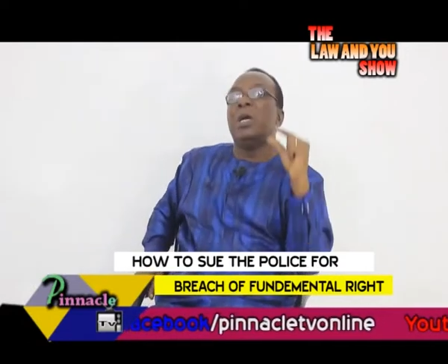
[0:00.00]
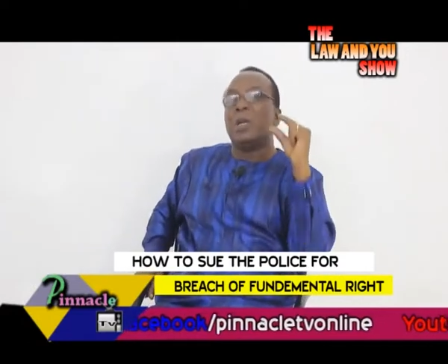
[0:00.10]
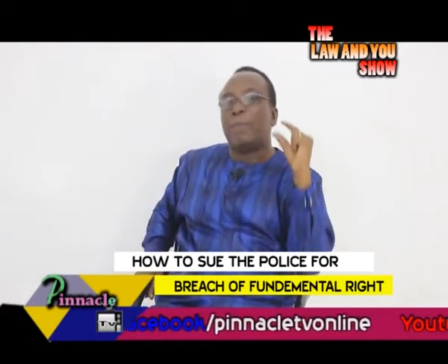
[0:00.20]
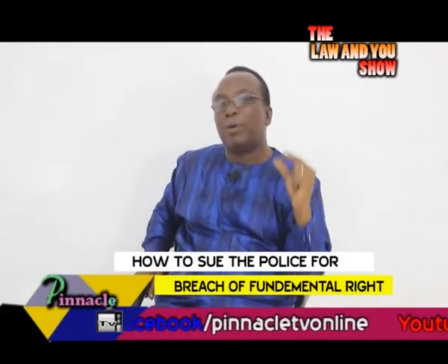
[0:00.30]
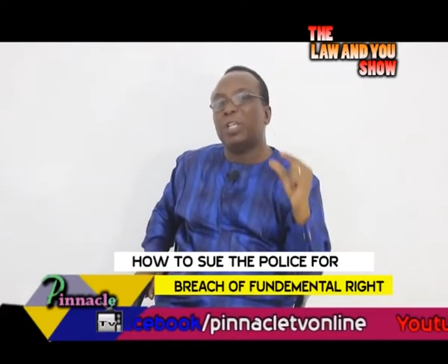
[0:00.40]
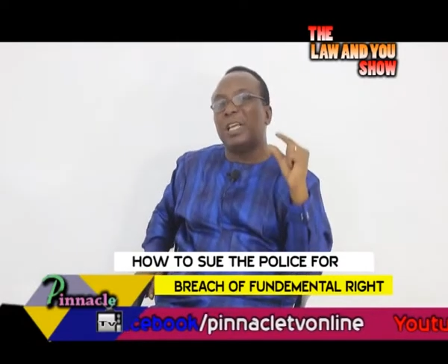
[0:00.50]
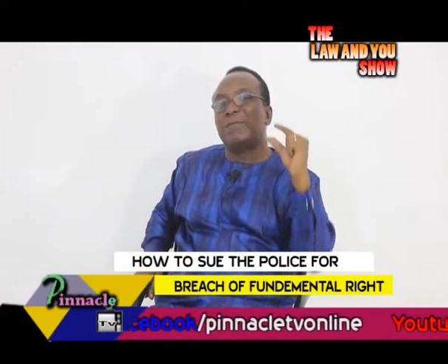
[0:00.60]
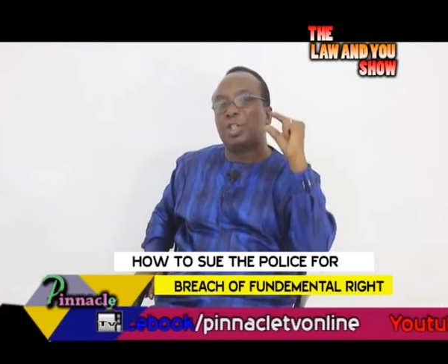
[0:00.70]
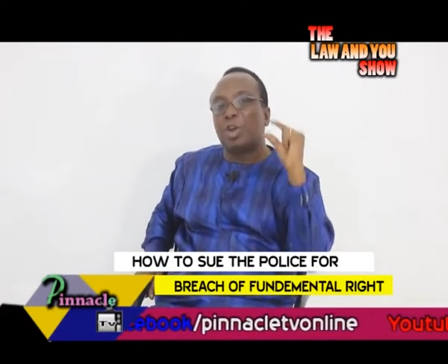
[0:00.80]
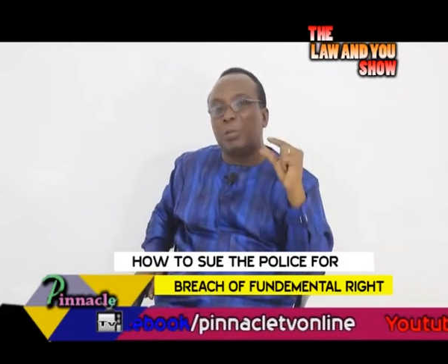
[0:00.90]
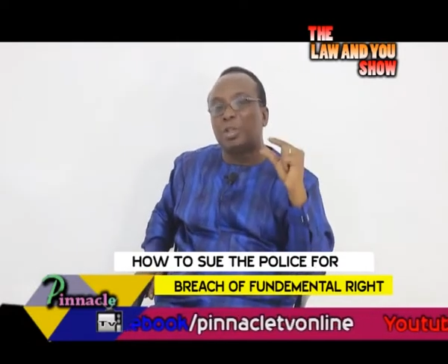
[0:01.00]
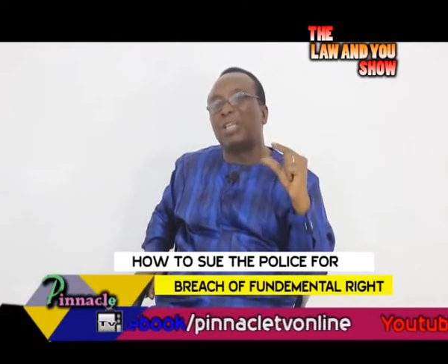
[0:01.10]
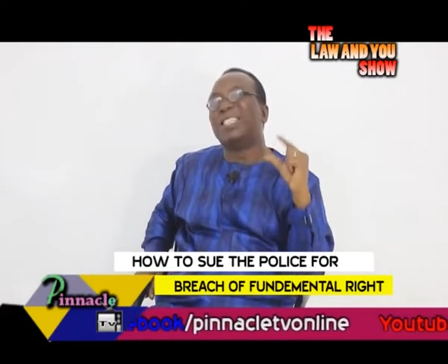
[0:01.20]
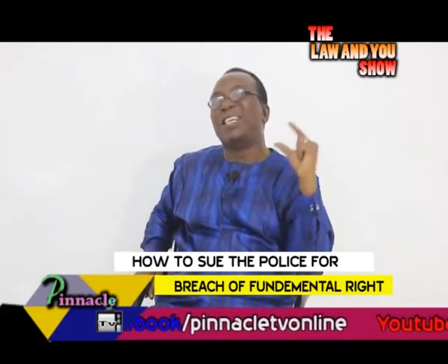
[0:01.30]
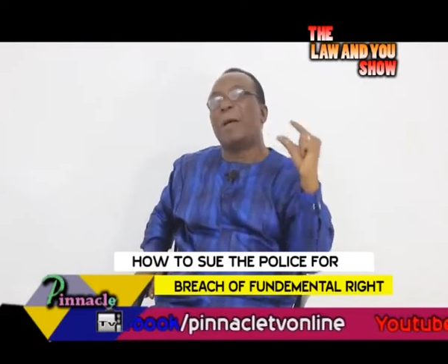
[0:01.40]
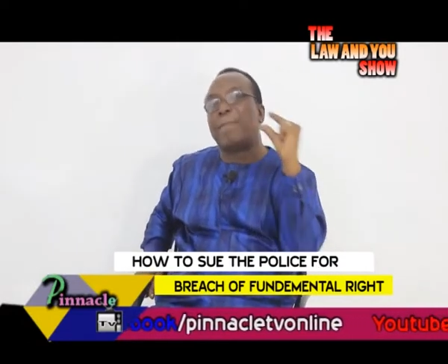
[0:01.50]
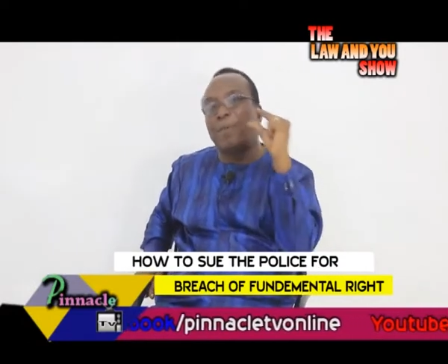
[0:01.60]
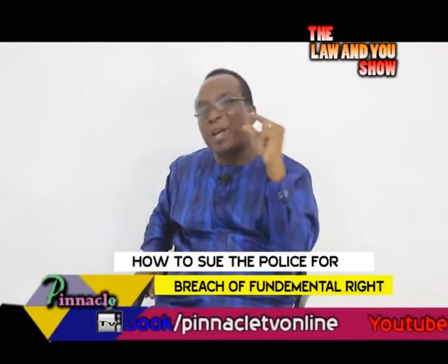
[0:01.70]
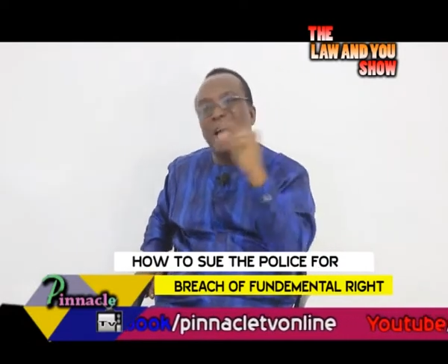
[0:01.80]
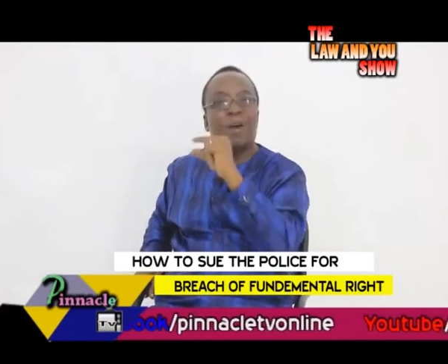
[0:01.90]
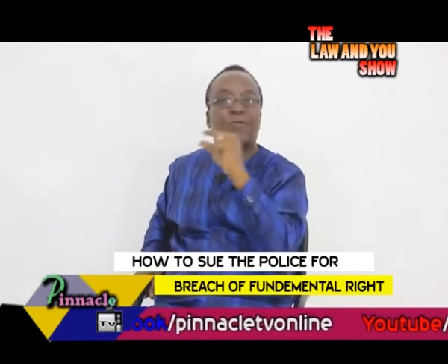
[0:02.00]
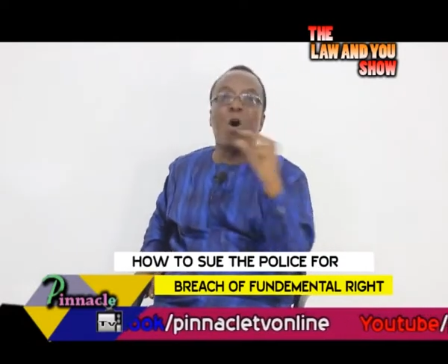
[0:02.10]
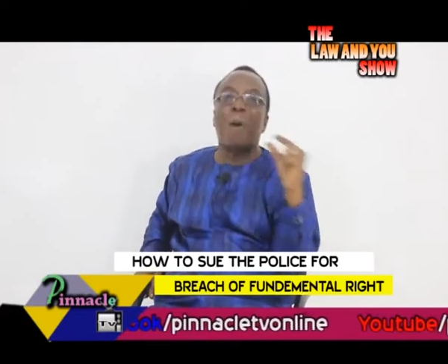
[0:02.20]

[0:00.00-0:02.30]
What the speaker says: the Police Service Commission is the employer of all